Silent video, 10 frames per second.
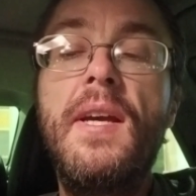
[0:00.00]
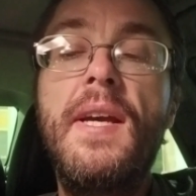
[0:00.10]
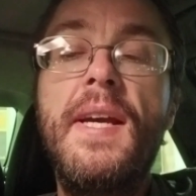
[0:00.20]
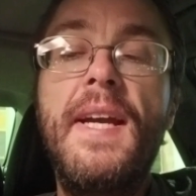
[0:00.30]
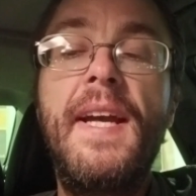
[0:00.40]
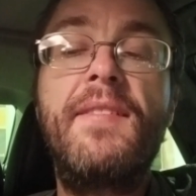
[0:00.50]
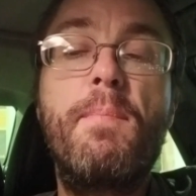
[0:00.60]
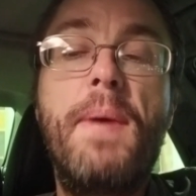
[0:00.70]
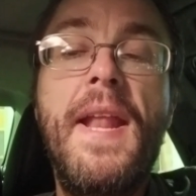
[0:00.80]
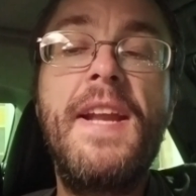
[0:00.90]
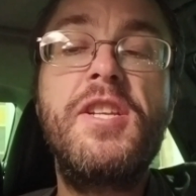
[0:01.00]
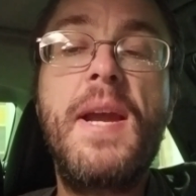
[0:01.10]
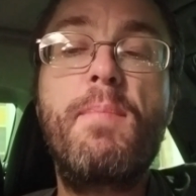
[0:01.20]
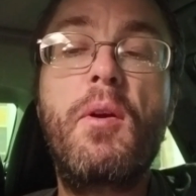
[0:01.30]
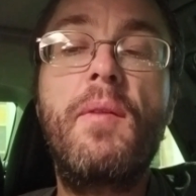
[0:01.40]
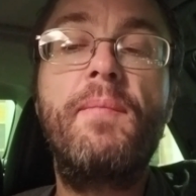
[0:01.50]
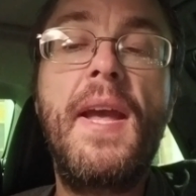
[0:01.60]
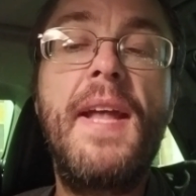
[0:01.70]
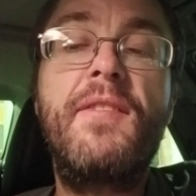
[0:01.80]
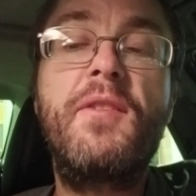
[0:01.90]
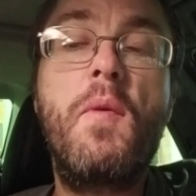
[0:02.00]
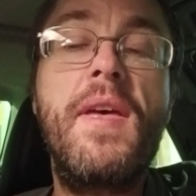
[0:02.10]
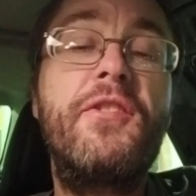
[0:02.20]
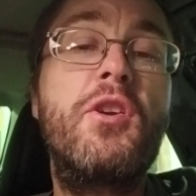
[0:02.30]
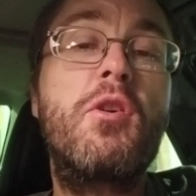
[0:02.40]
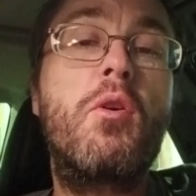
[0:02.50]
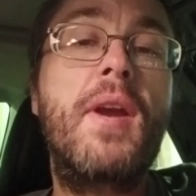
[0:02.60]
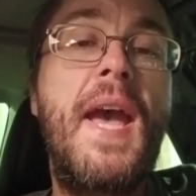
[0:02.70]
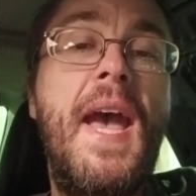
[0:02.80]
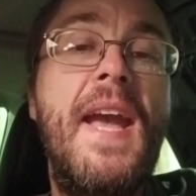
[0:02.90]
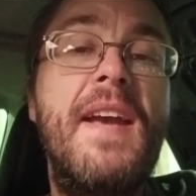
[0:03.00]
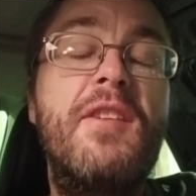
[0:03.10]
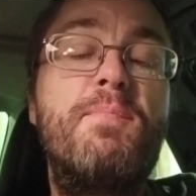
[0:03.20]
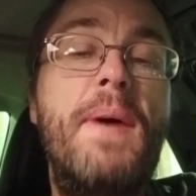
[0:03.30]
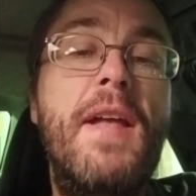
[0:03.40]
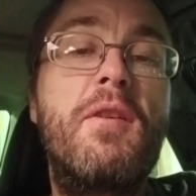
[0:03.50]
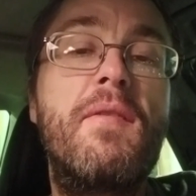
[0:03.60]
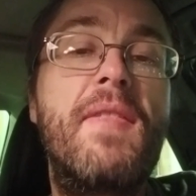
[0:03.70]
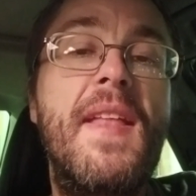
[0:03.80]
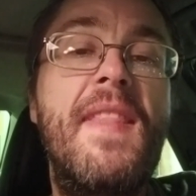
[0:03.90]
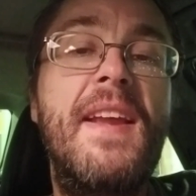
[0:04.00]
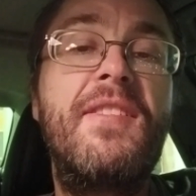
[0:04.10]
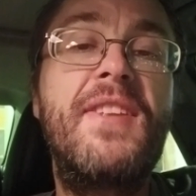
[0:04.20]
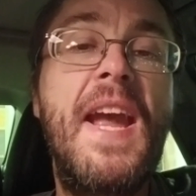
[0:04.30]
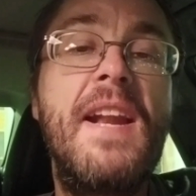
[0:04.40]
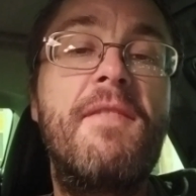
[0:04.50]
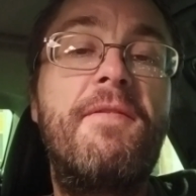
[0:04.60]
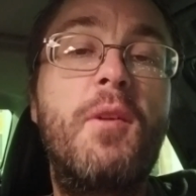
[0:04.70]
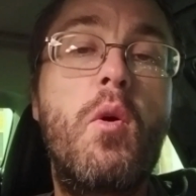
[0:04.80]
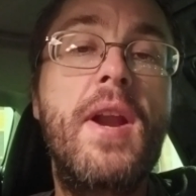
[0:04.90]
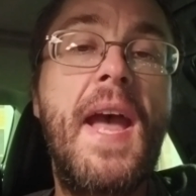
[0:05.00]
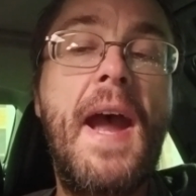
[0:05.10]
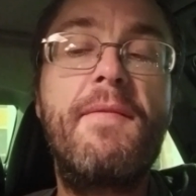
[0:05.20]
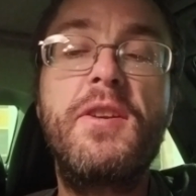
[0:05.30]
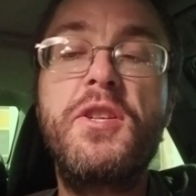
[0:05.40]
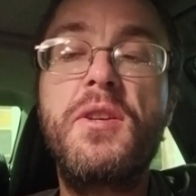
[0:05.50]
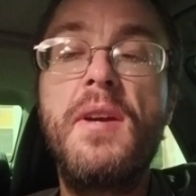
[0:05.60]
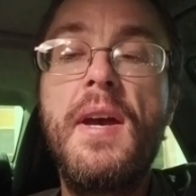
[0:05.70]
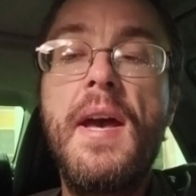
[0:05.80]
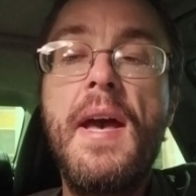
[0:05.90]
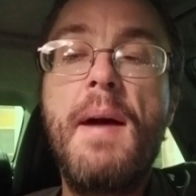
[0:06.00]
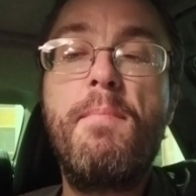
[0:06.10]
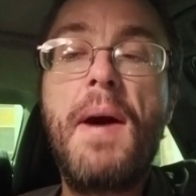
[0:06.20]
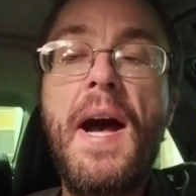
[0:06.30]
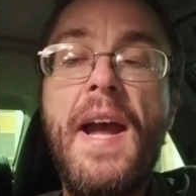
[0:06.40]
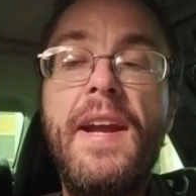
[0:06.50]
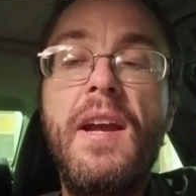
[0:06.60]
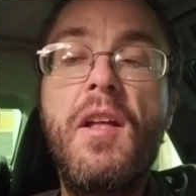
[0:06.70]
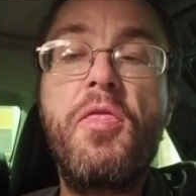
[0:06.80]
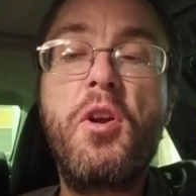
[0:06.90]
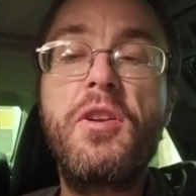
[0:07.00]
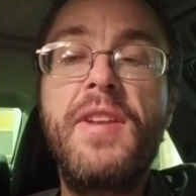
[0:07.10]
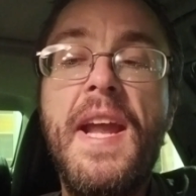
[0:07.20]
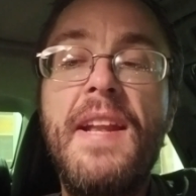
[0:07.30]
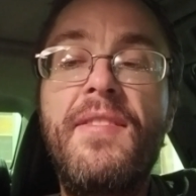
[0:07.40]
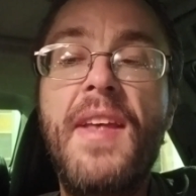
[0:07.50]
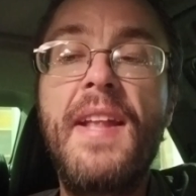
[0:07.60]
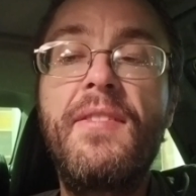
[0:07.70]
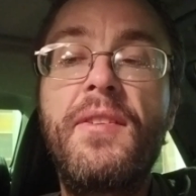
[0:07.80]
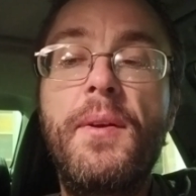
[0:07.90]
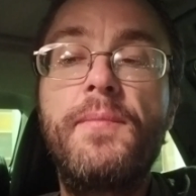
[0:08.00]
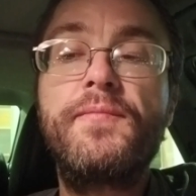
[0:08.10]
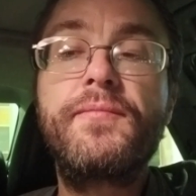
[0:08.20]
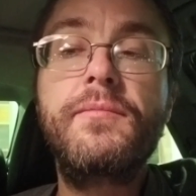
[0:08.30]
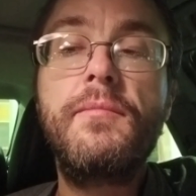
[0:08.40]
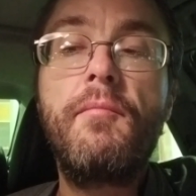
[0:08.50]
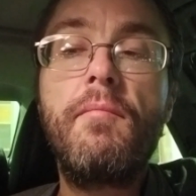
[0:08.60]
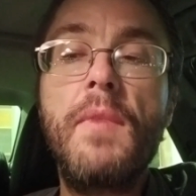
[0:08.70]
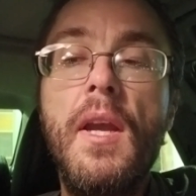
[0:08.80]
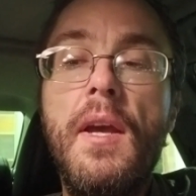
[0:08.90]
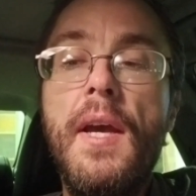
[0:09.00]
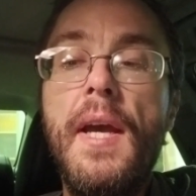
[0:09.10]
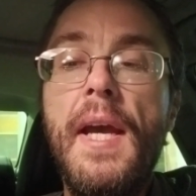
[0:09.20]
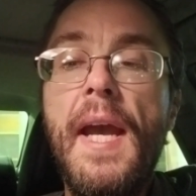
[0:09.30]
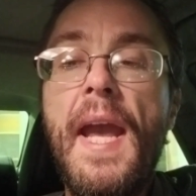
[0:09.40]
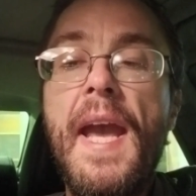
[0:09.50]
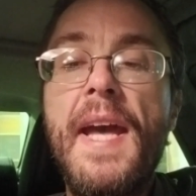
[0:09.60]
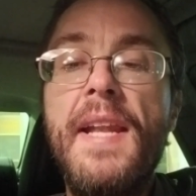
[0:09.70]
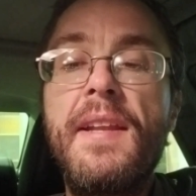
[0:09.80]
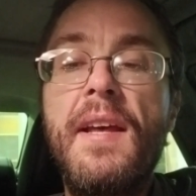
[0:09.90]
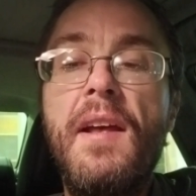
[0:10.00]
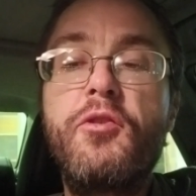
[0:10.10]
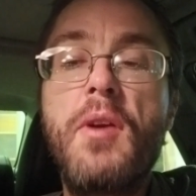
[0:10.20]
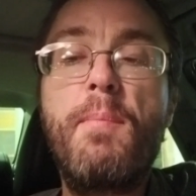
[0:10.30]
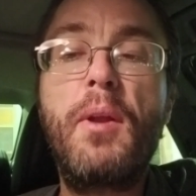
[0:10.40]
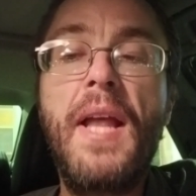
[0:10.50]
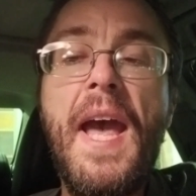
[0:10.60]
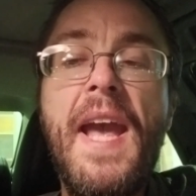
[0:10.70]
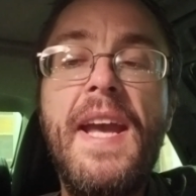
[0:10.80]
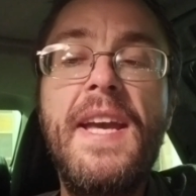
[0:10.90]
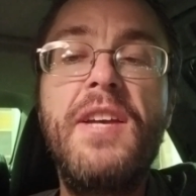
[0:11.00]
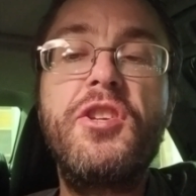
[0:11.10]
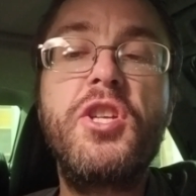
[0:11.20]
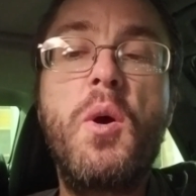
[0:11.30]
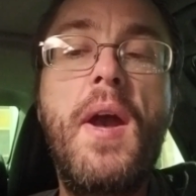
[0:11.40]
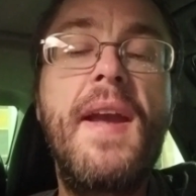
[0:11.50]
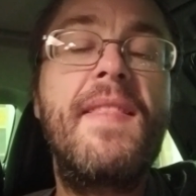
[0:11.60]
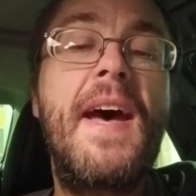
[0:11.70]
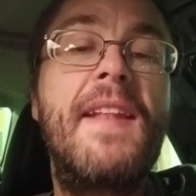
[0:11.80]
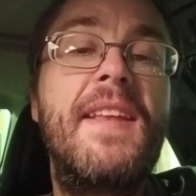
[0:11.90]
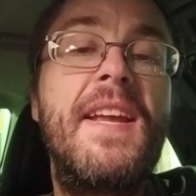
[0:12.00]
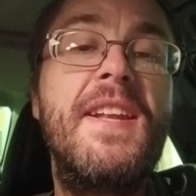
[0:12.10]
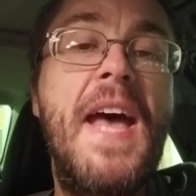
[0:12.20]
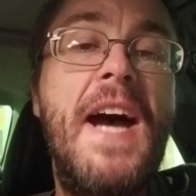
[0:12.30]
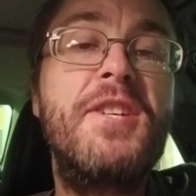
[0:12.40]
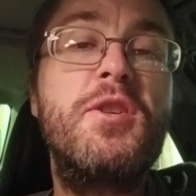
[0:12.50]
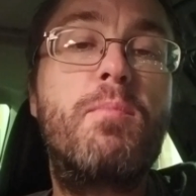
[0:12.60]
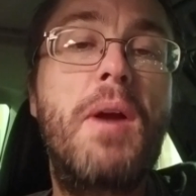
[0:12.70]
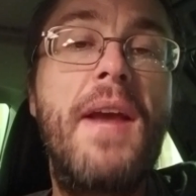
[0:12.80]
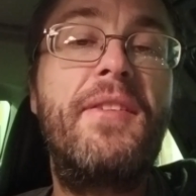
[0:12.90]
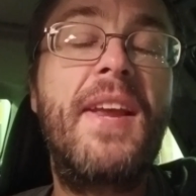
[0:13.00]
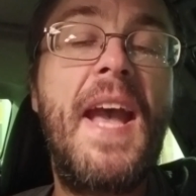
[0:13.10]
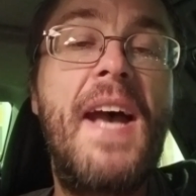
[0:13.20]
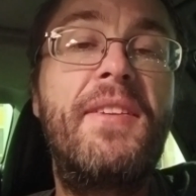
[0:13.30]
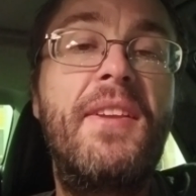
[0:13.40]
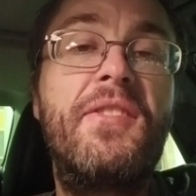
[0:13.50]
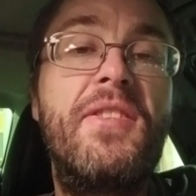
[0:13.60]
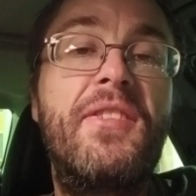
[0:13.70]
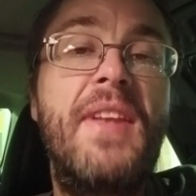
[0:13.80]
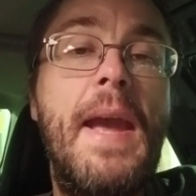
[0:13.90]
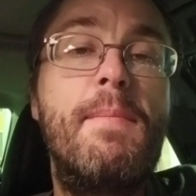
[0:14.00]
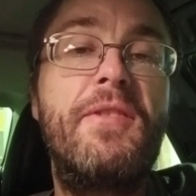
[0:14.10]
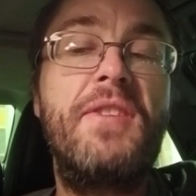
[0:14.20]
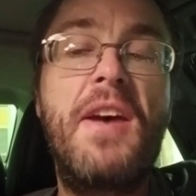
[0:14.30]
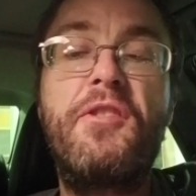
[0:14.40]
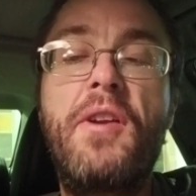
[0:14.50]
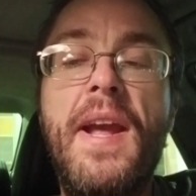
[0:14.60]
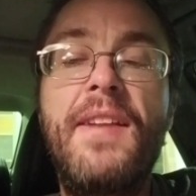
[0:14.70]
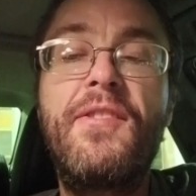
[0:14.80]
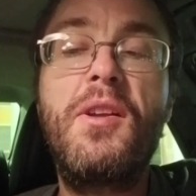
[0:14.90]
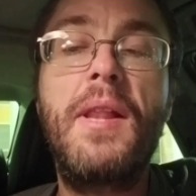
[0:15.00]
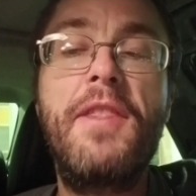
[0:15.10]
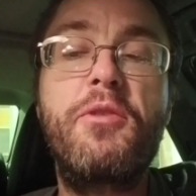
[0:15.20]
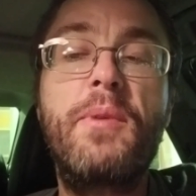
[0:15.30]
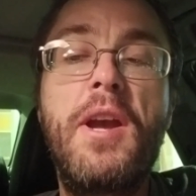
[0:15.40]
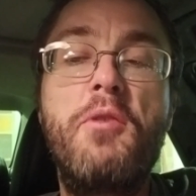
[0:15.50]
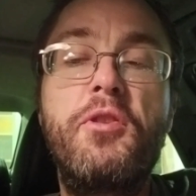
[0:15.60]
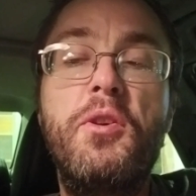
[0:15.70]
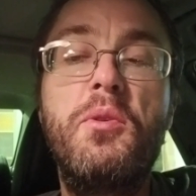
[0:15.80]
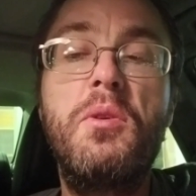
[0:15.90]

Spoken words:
It's a penny cheaper. And so this Circle K is better than the state of Florida average by 13 cents. And AAA is showing that the national price of gas is the same as yesterday. It's still at 302.